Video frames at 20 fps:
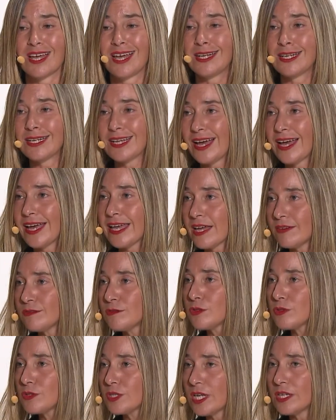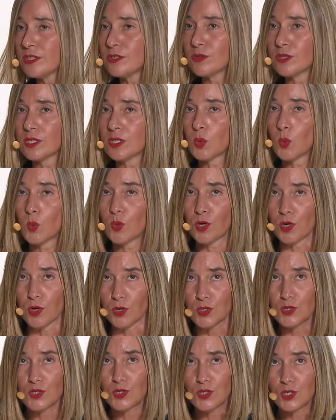And I have to tell you, it
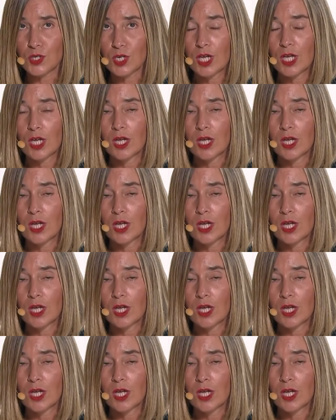works.